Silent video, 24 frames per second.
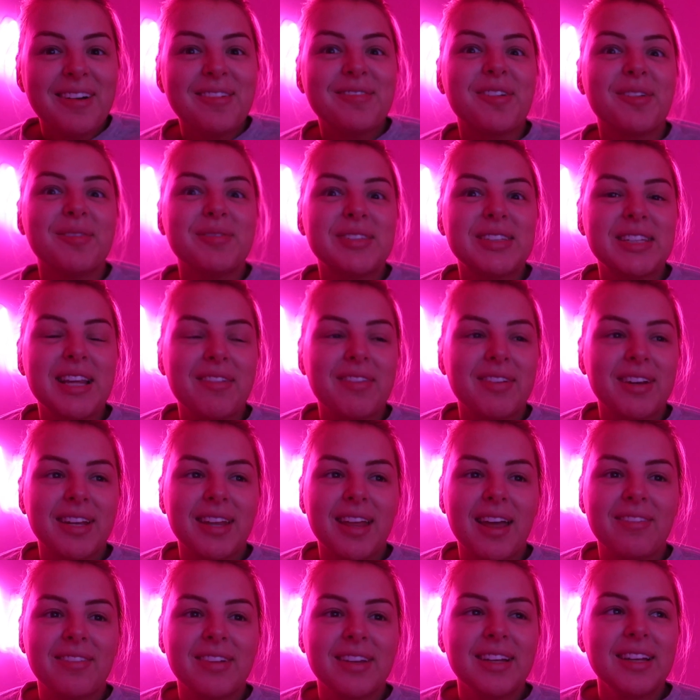from
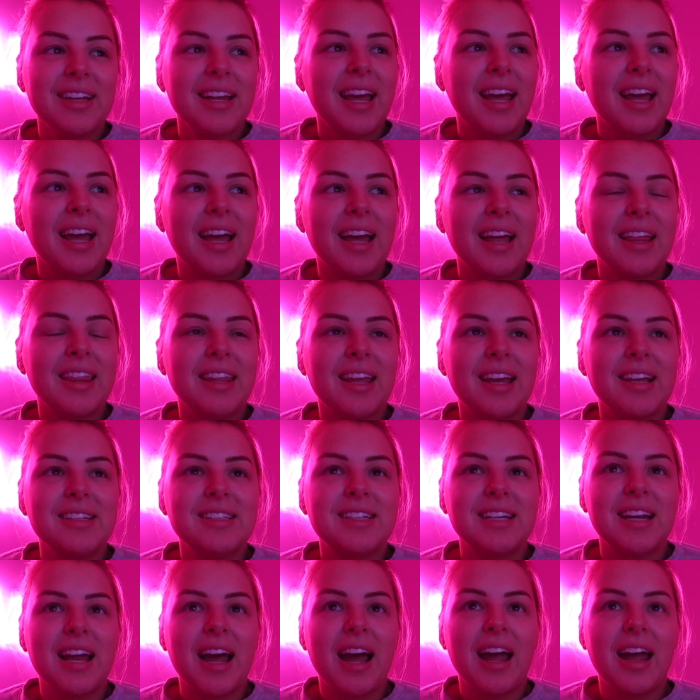7-Eleven, and then
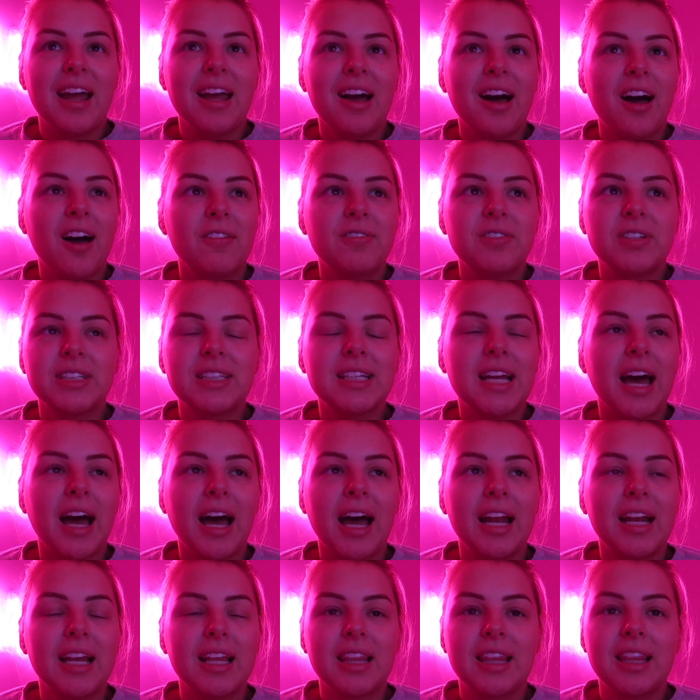today I've just
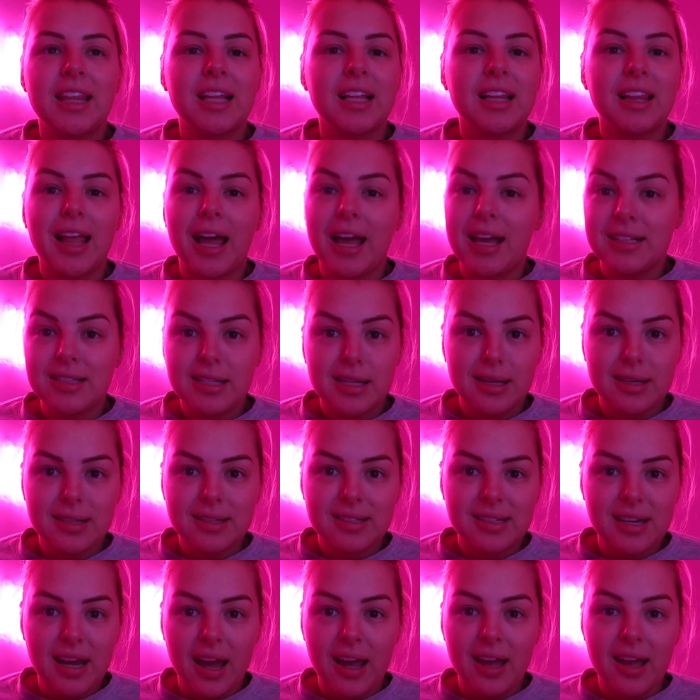had the
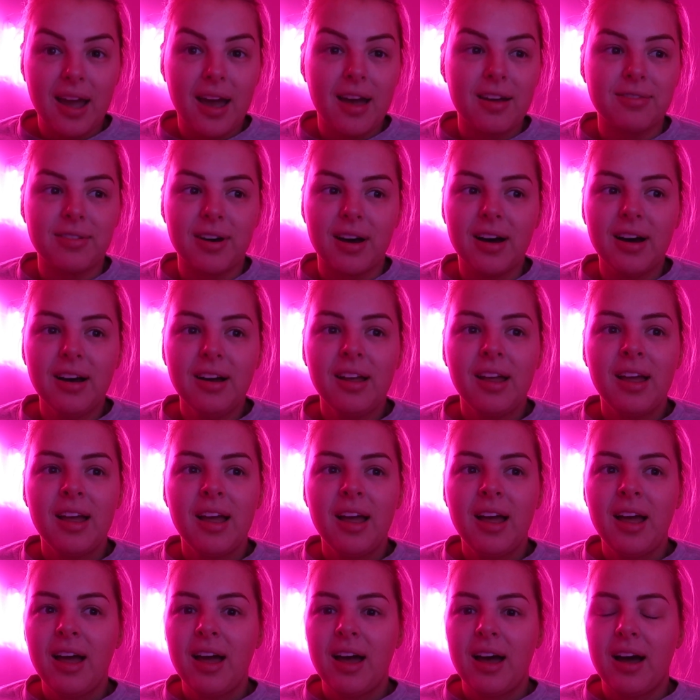laziest day ever.
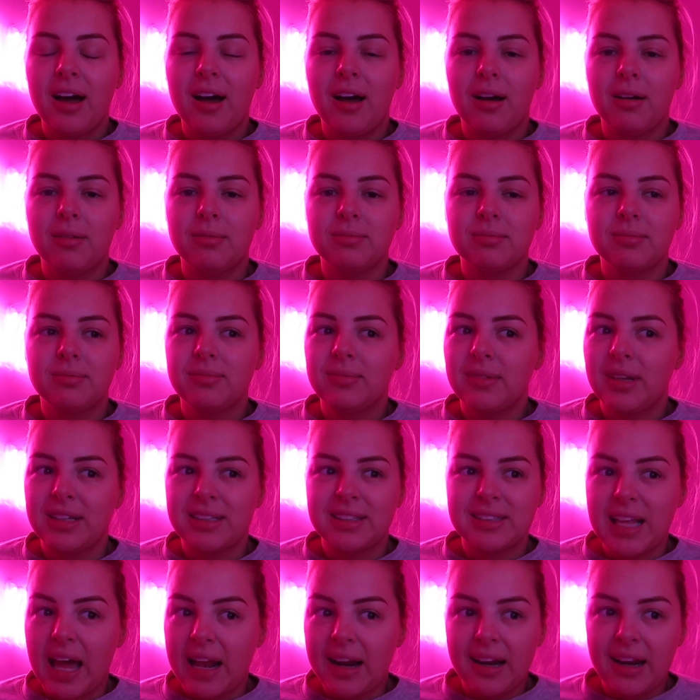
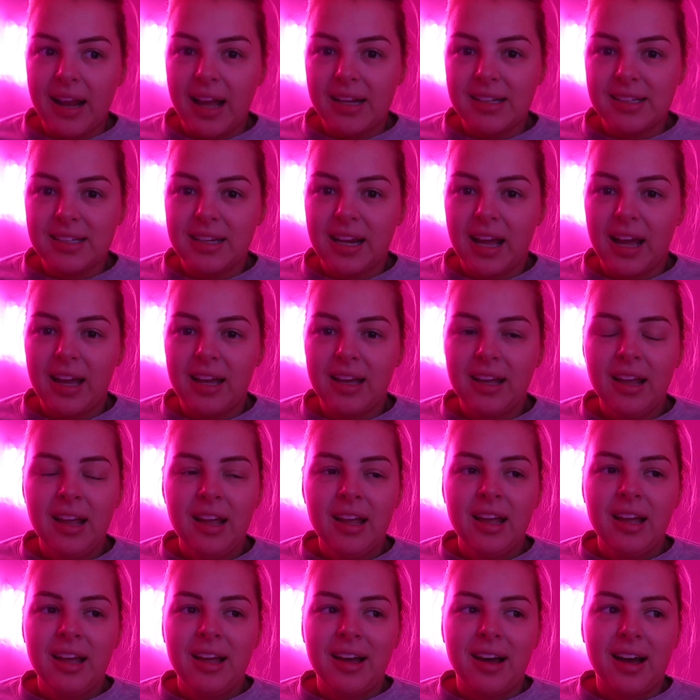It's Saturday today.
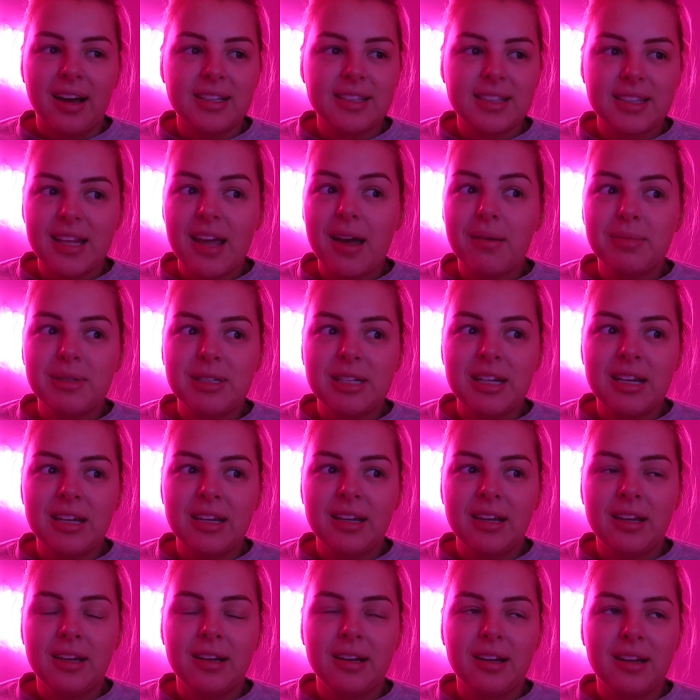I slept
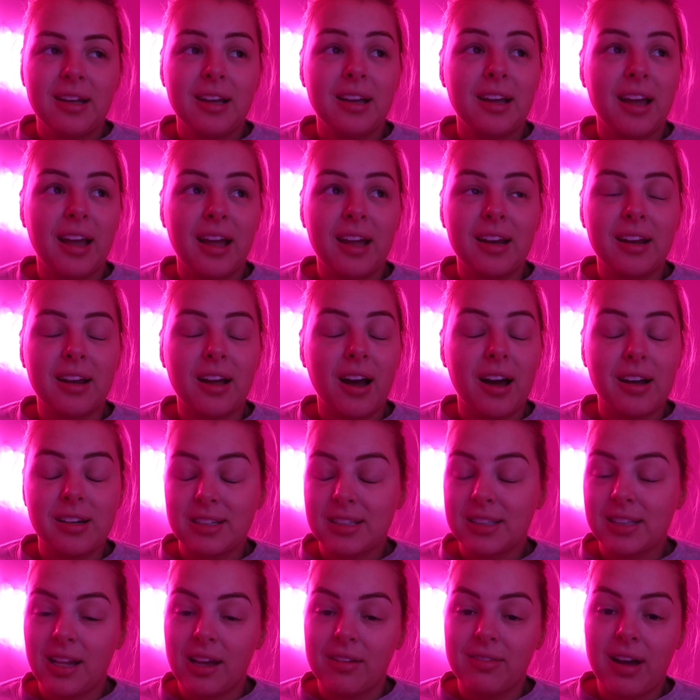in, and I
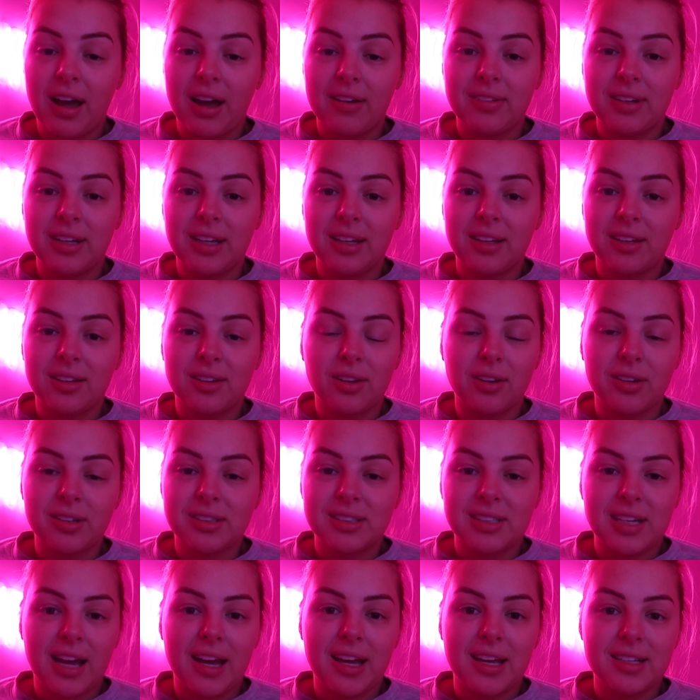just love having
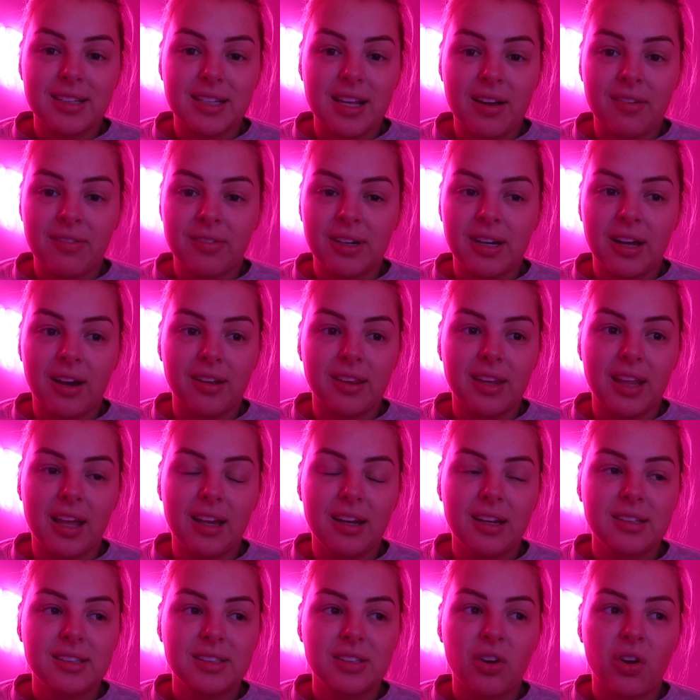those days every now and
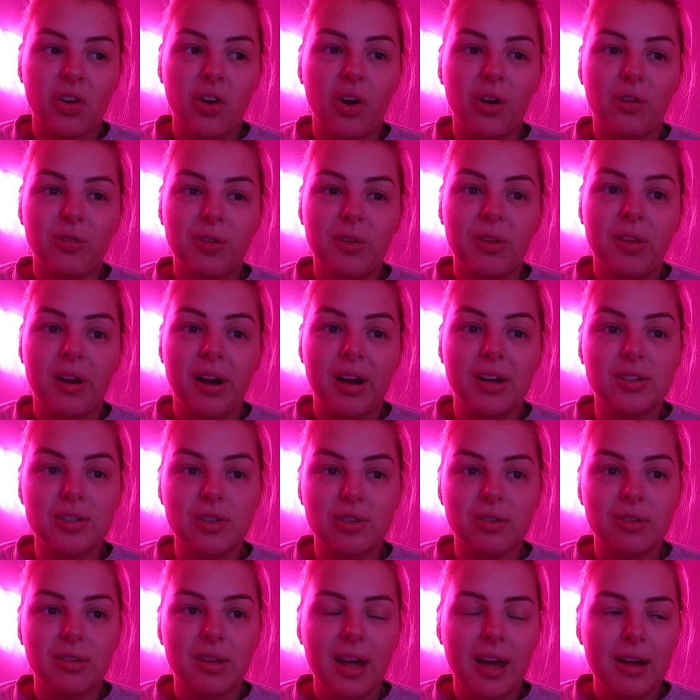then. It's not often that I
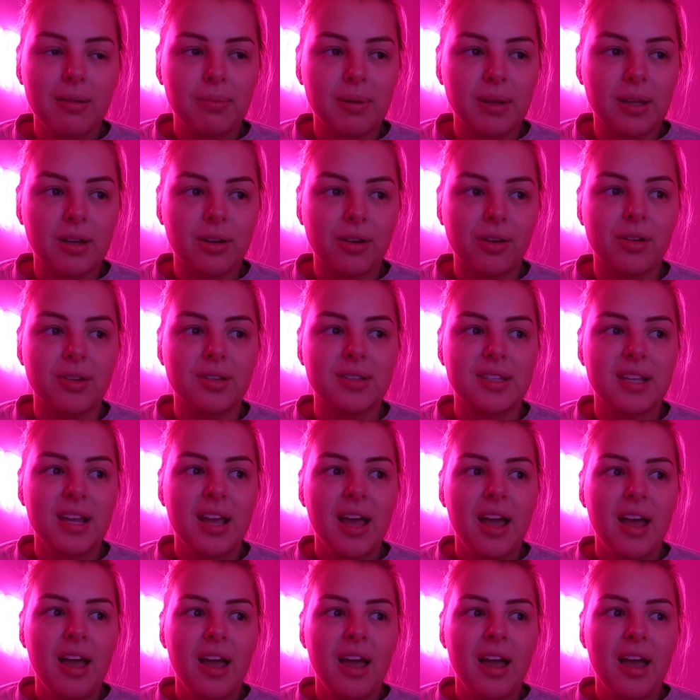do that because